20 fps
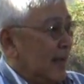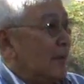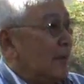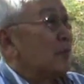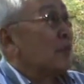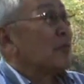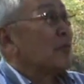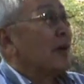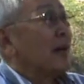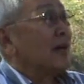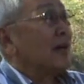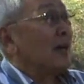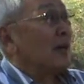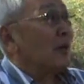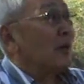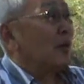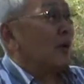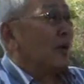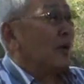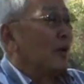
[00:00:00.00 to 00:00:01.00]
I have to find
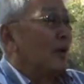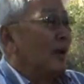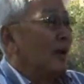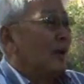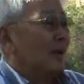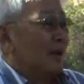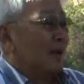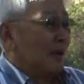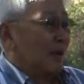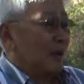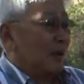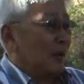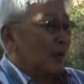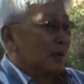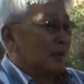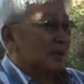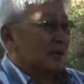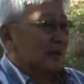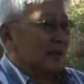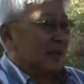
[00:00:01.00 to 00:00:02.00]
out
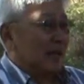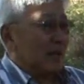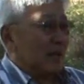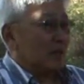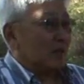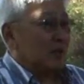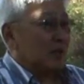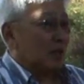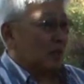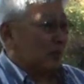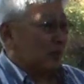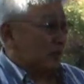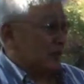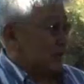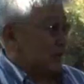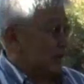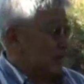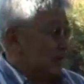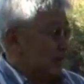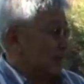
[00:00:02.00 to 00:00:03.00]
what's the name of the
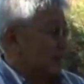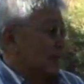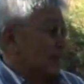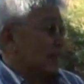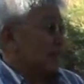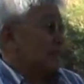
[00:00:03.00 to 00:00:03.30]
competition in